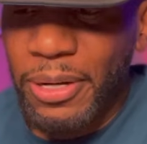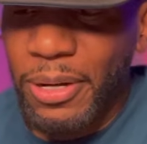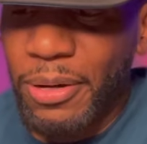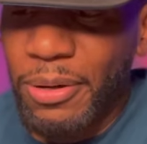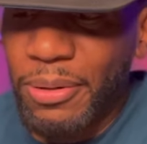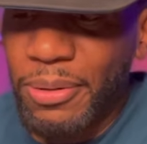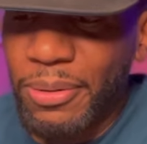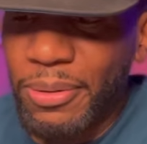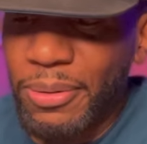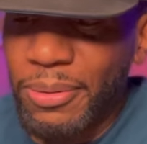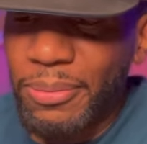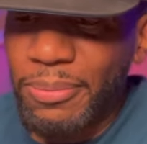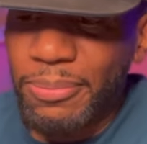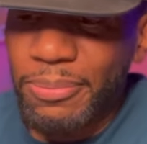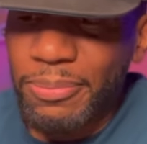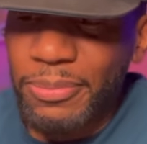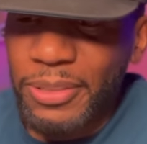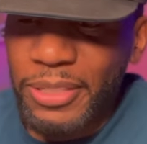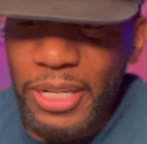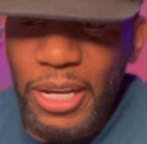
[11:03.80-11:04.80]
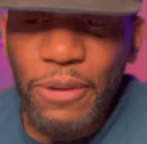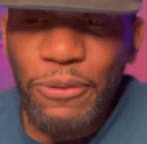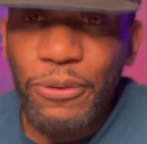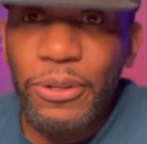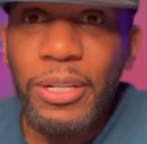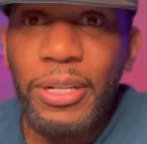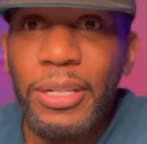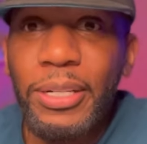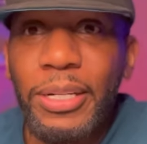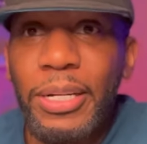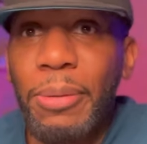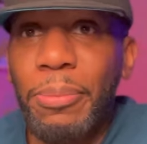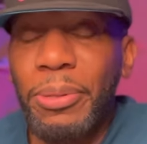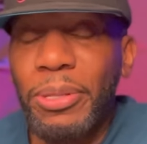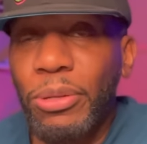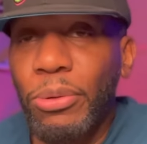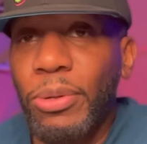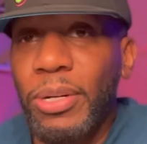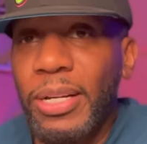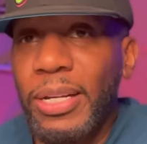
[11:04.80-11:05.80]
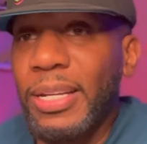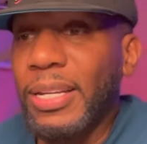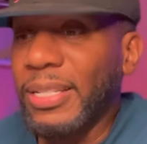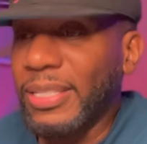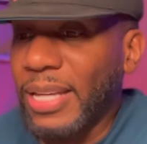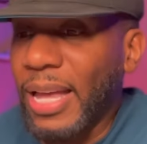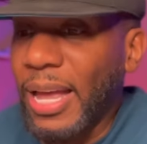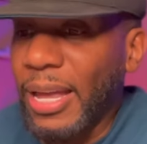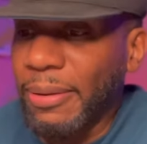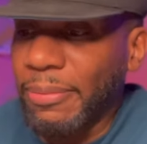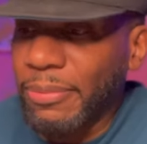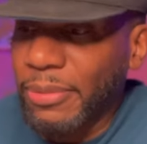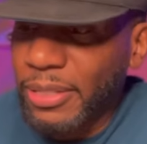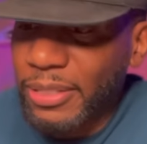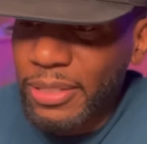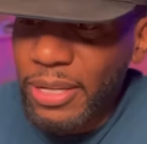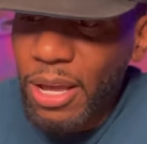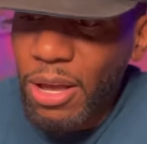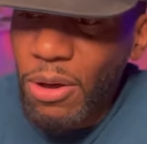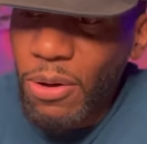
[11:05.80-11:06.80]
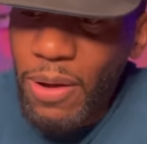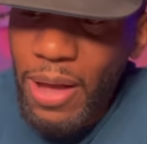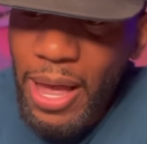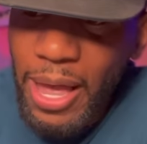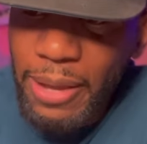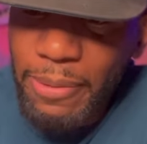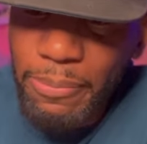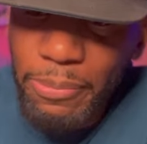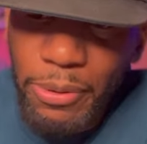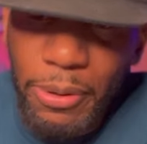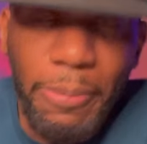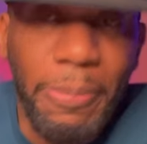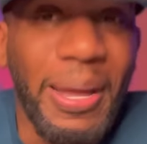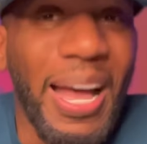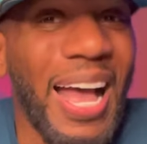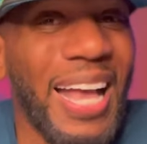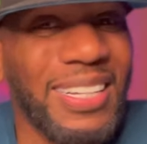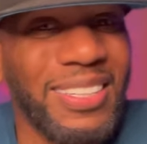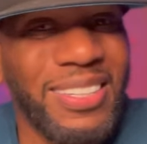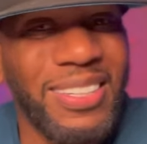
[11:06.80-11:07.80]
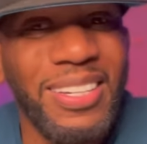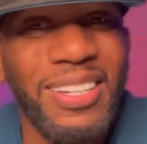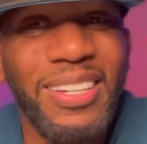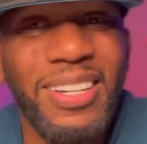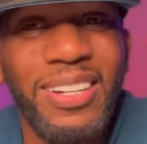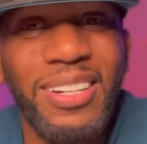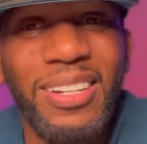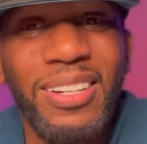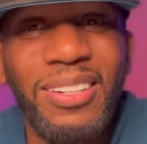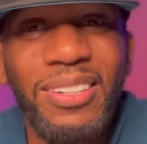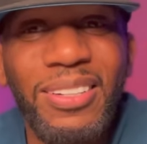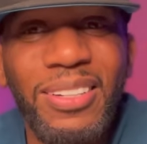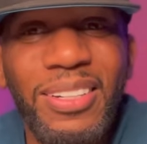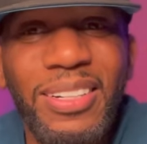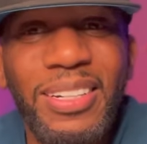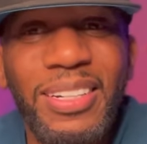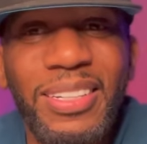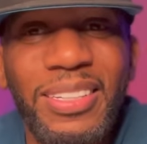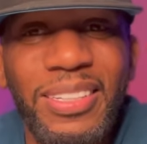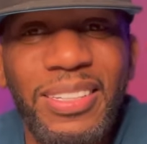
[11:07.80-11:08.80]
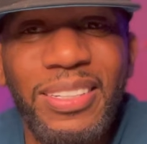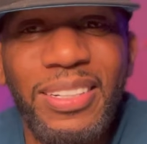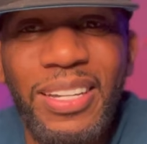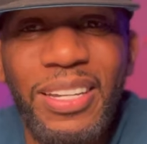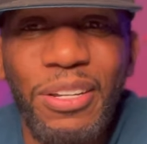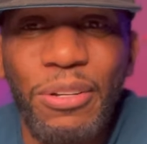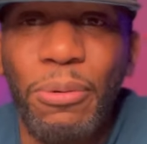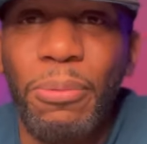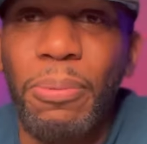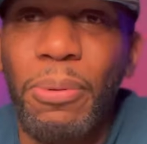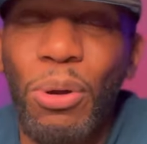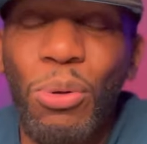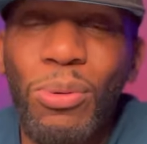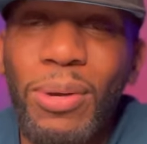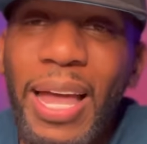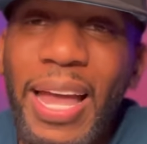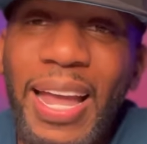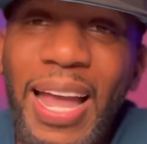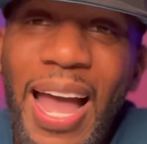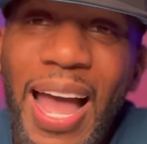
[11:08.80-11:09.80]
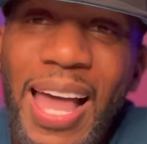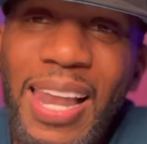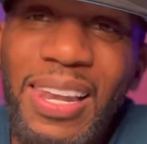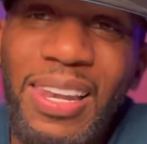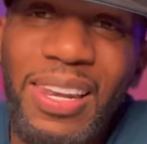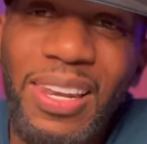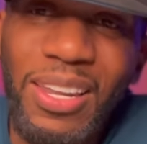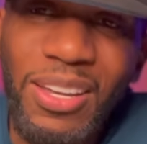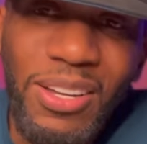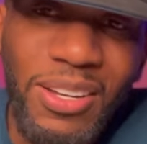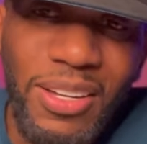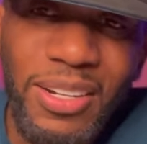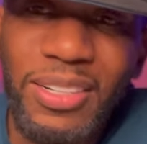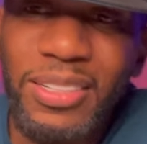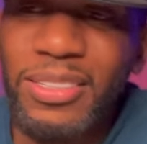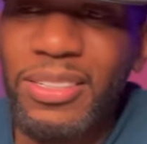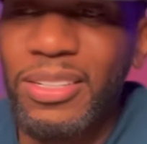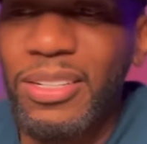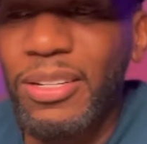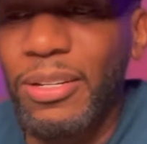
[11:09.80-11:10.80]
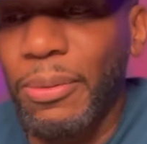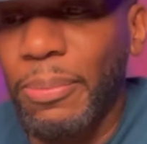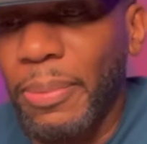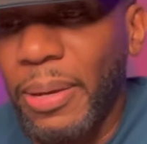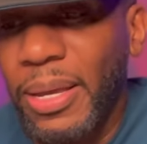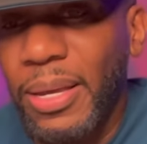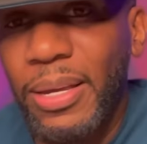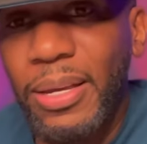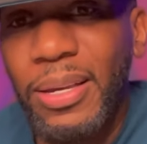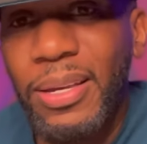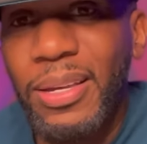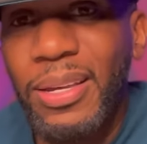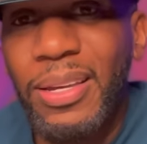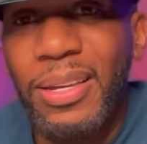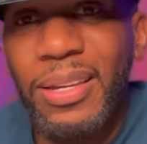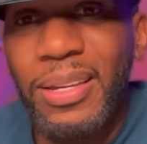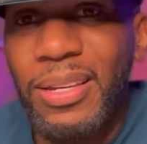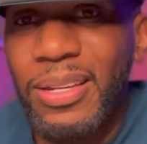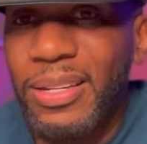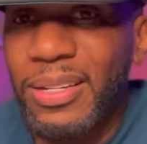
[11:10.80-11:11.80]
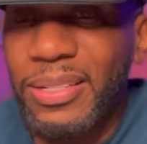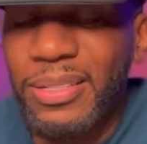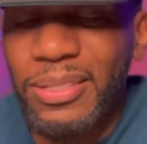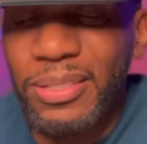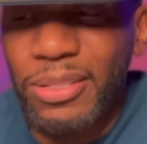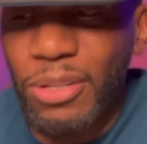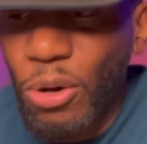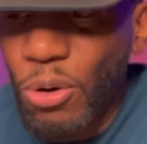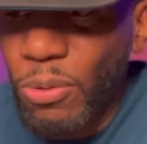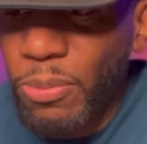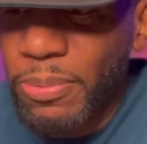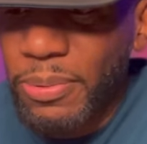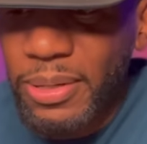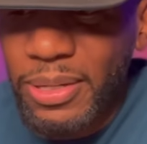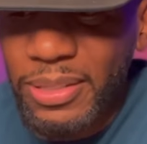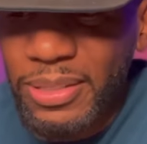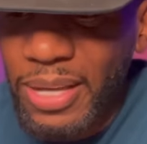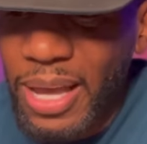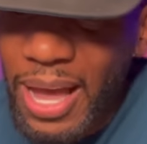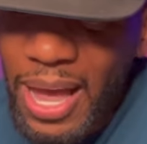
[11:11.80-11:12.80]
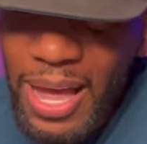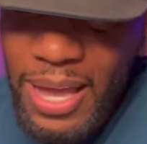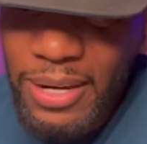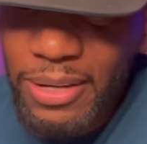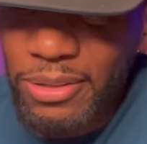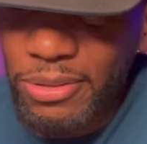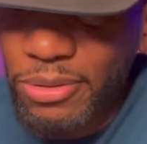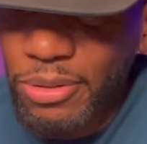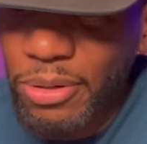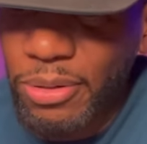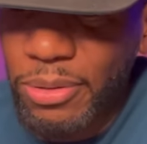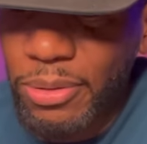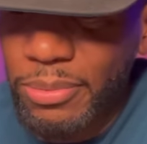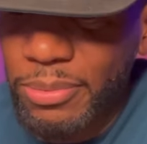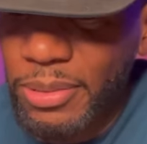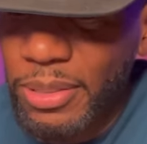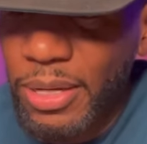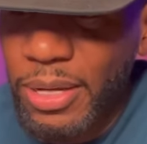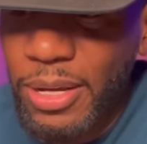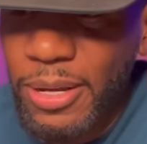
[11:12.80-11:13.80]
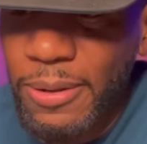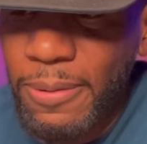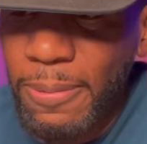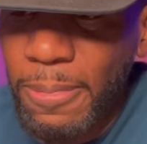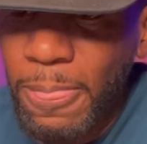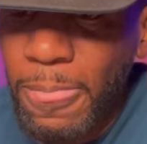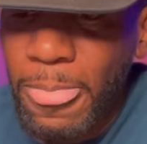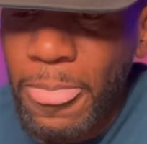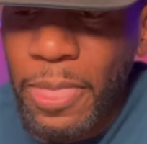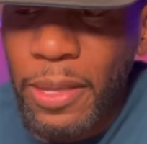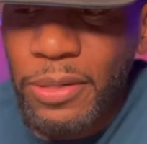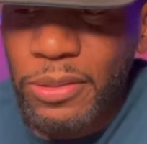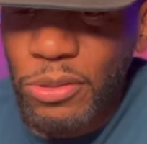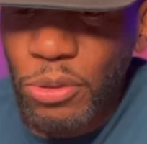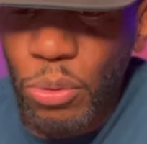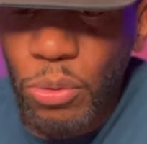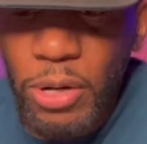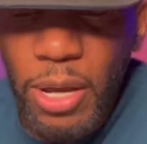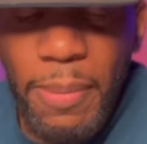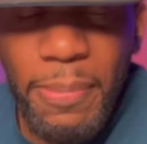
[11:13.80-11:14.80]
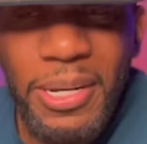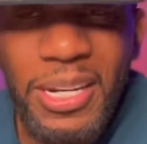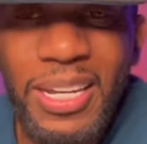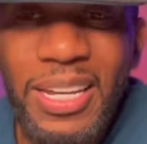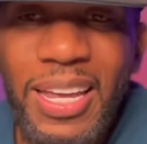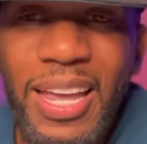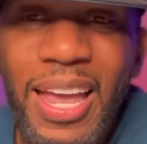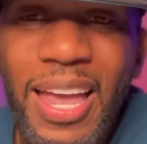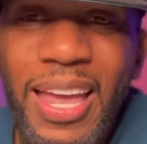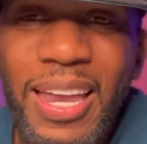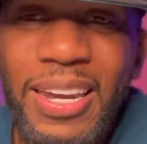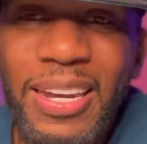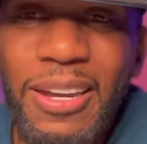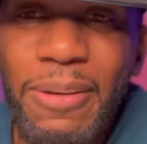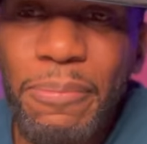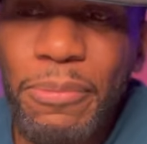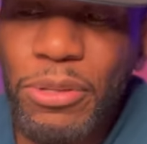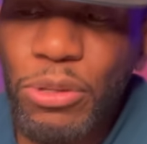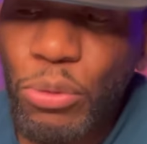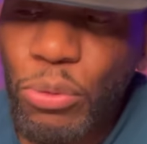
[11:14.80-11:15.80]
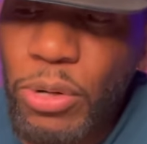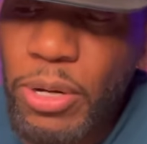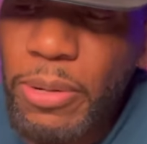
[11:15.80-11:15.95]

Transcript: um, definitely number three is hype. It's all hype, bro. But I still love this sneaker, bro. Like I love this sneaker, man. It's dope. It's hot. You know what I'm saying? So coming in at number three,